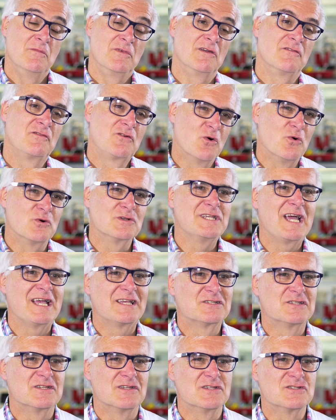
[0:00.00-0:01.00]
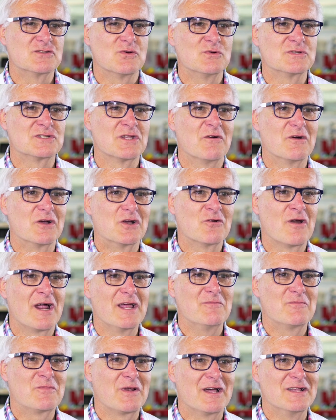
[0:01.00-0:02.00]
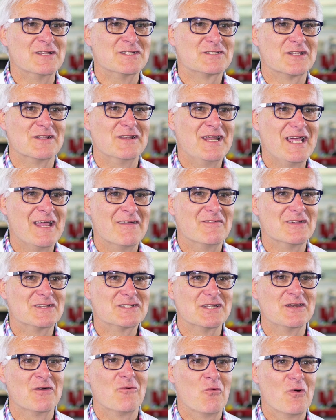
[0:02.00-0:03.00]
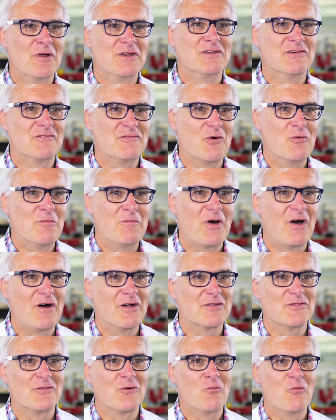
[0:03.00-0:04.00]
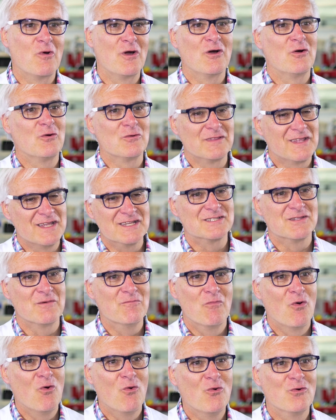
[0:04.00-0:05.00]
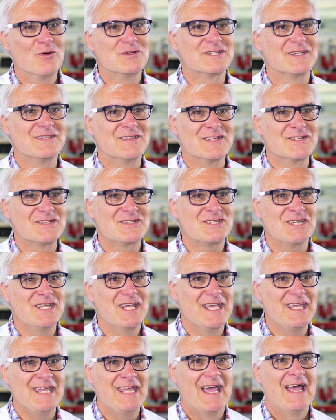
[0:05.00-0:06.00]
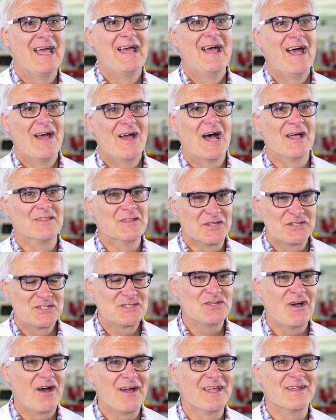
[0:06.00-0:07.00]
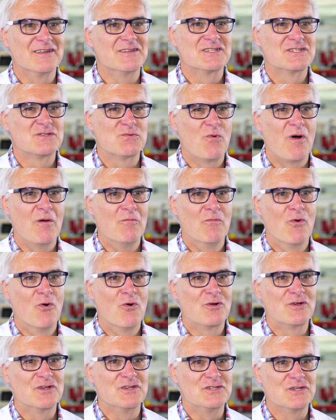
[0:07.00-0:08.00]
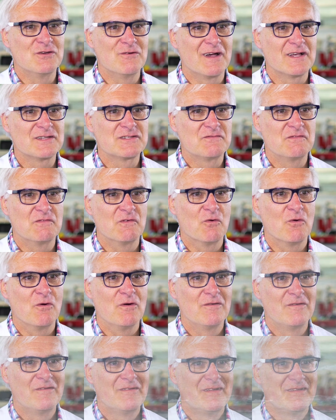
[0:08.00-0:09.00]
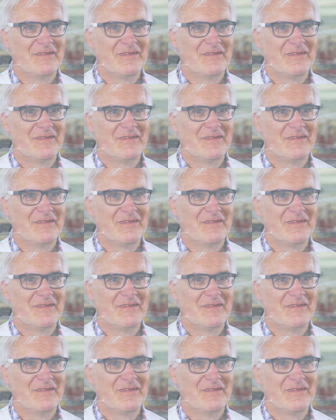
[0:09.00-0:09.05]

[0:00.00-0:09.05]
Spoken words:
But of course, Exeter is also a great place to live. It's in a wonderful part of the world. There's the moors and the sea and the science. What more could you ask for?